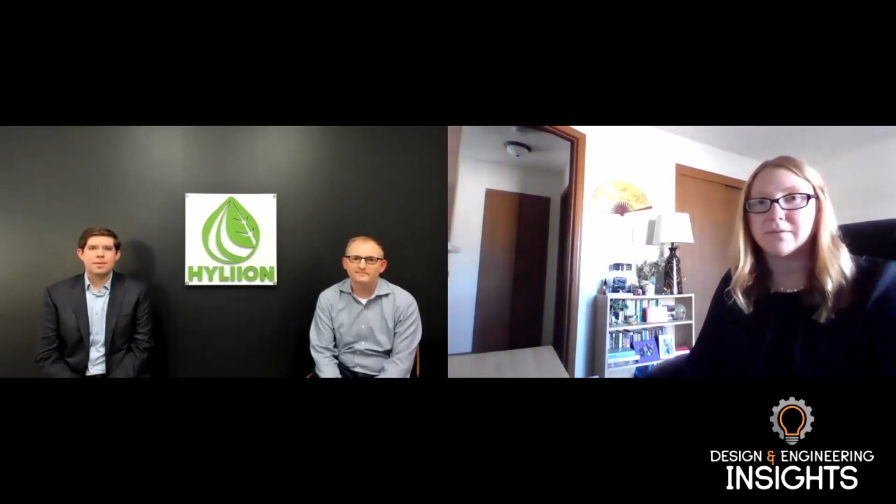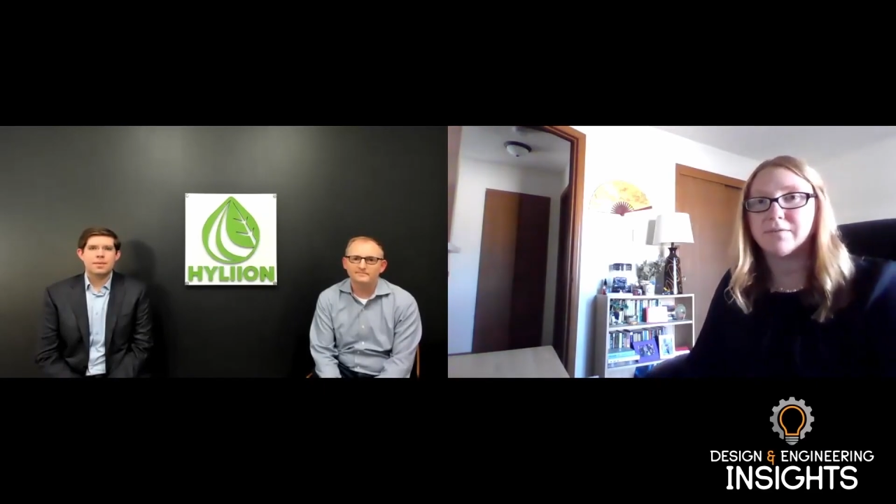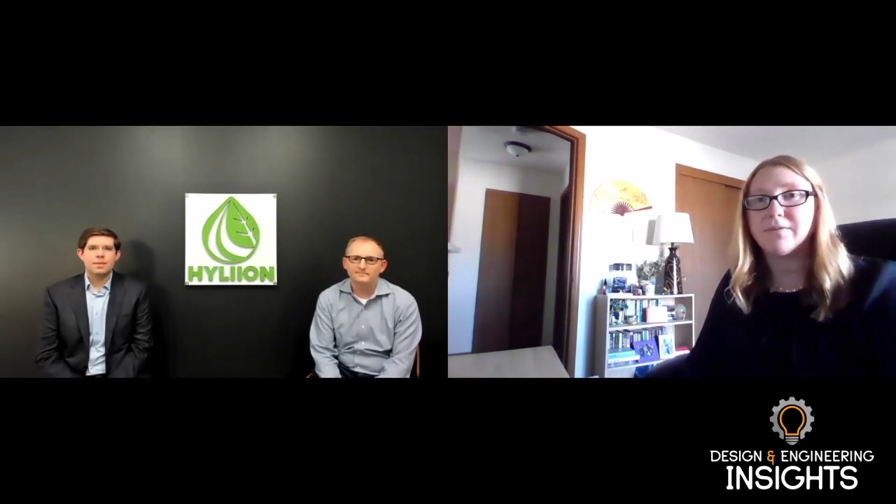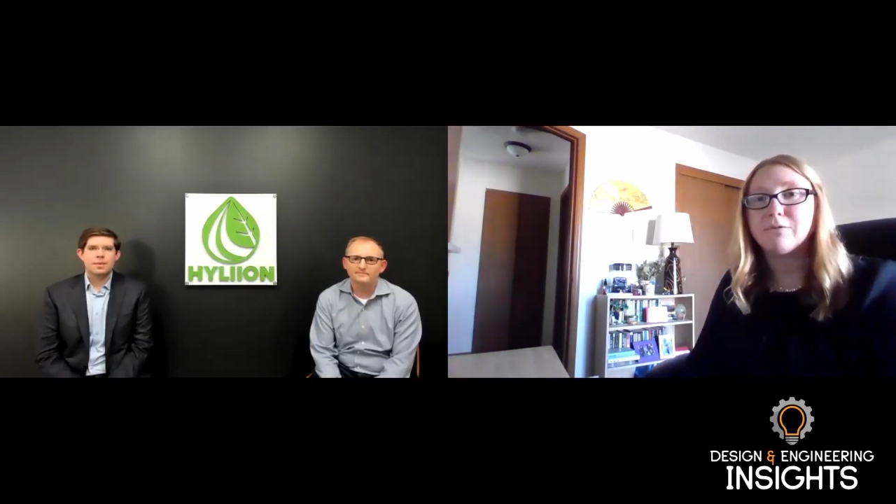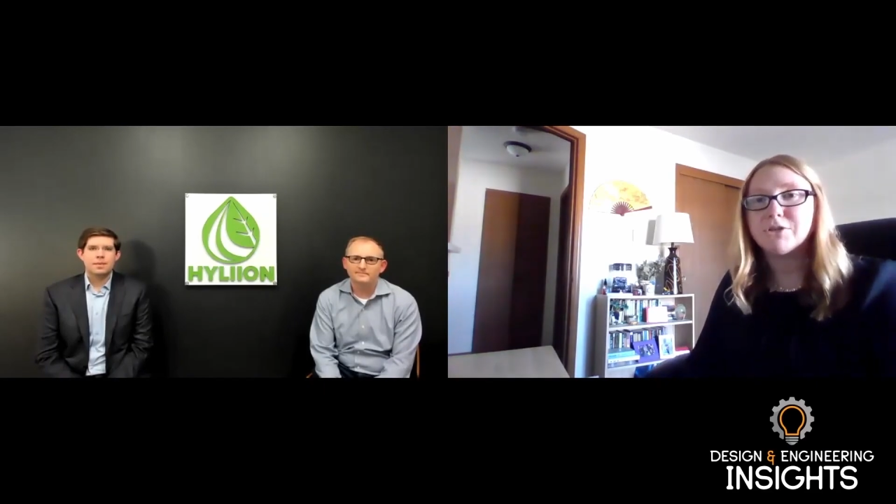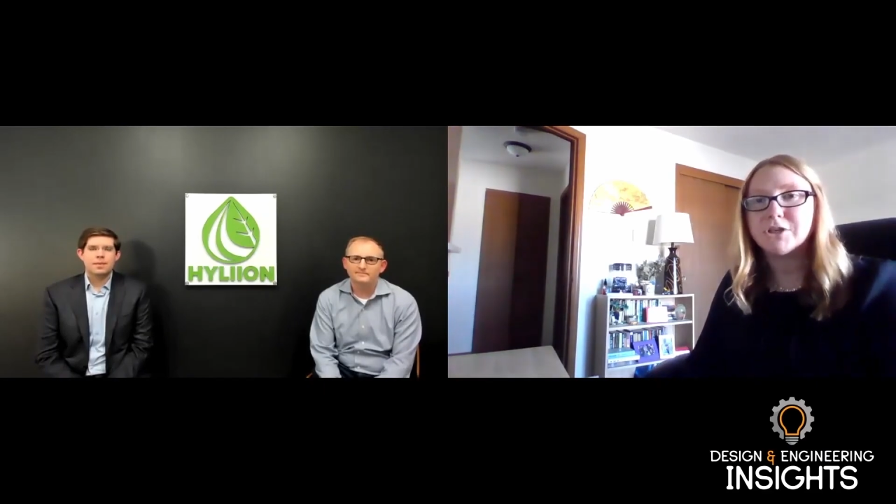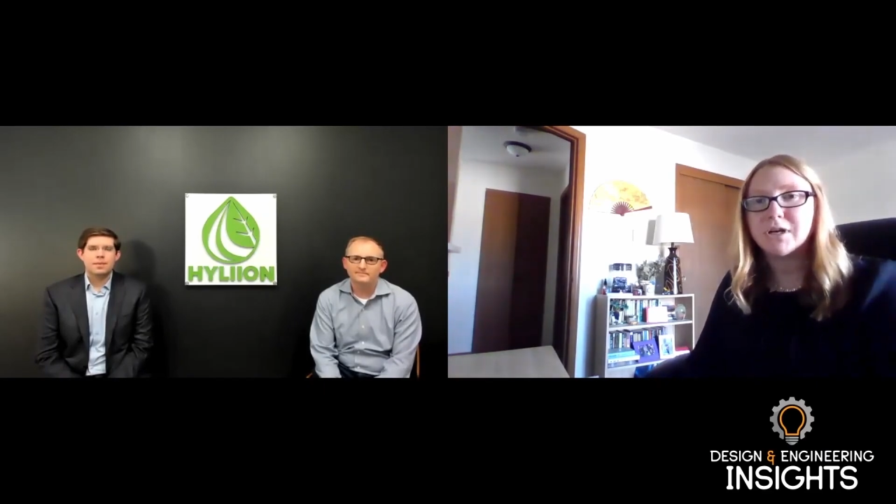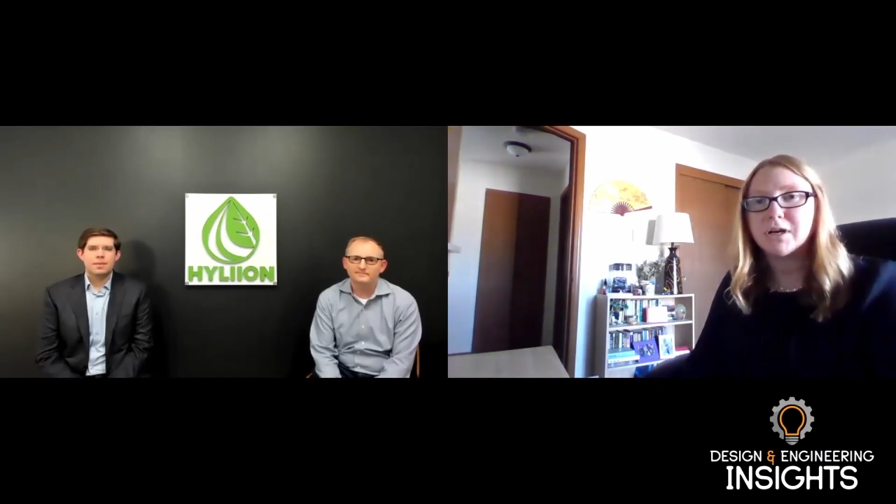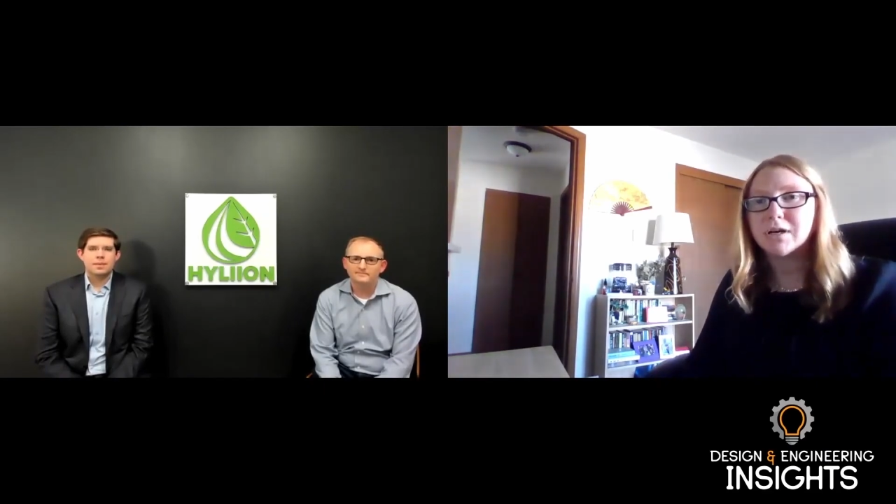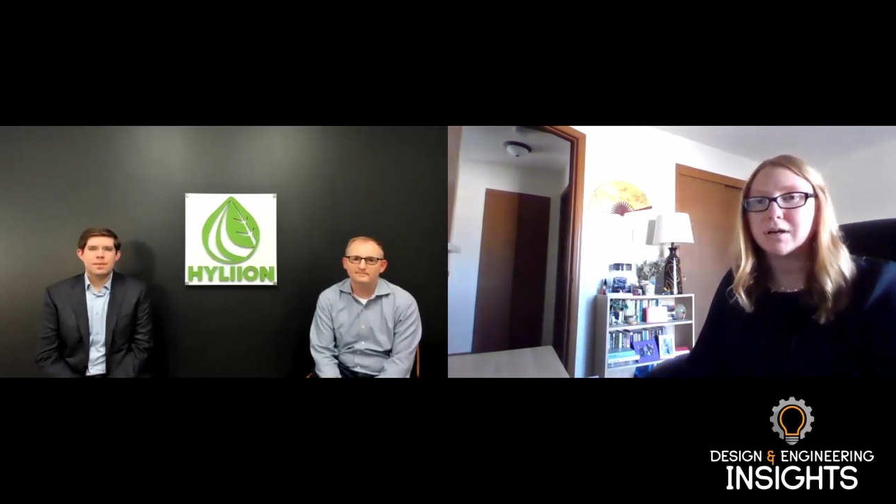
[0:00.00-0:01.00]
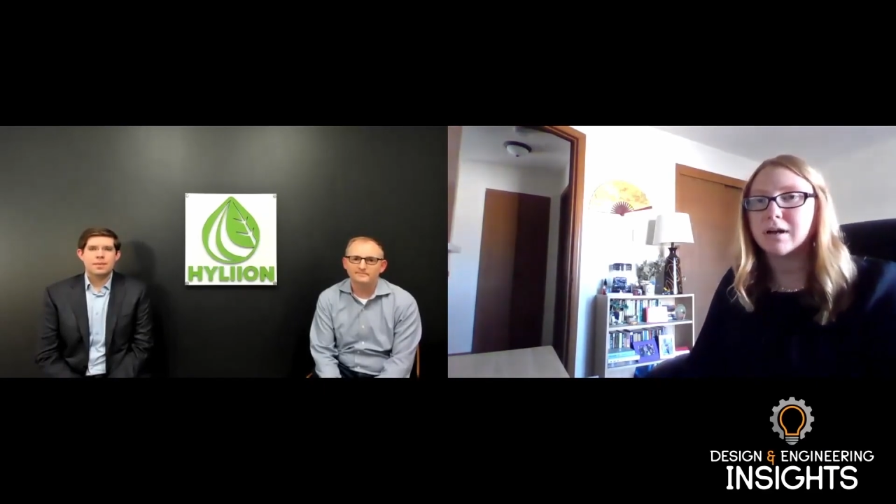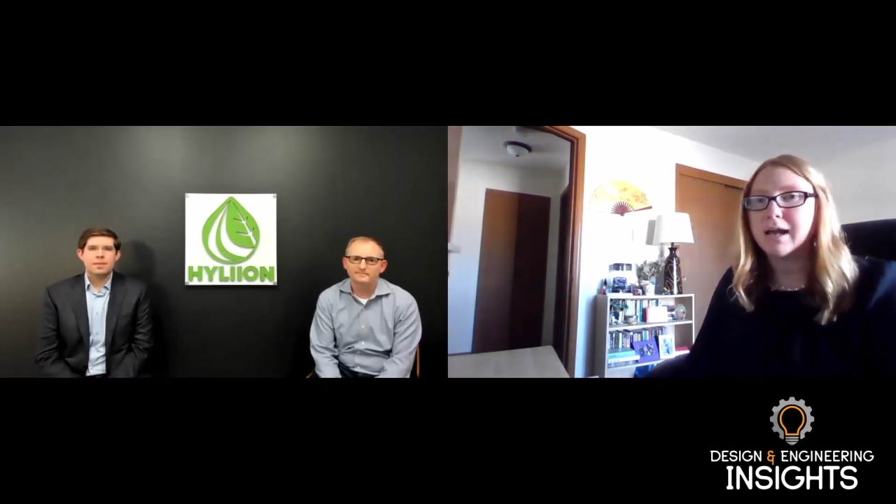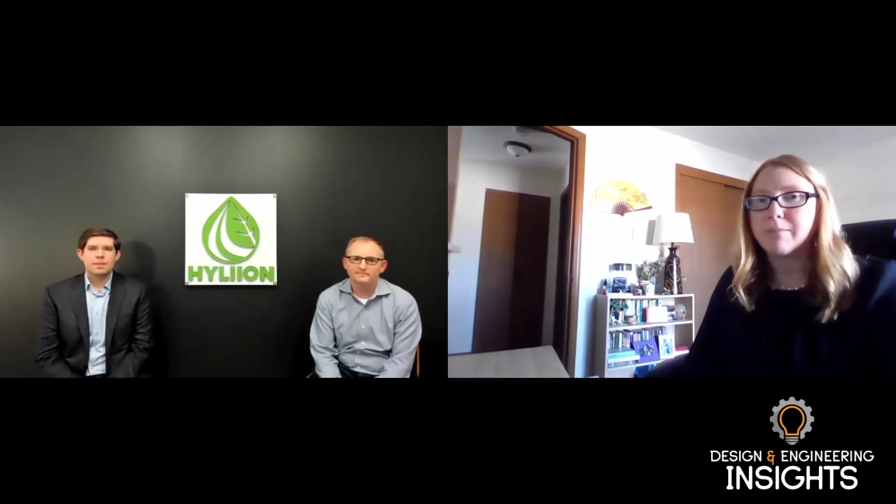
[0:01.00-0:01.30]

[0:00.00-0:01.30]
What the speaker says: in the future, and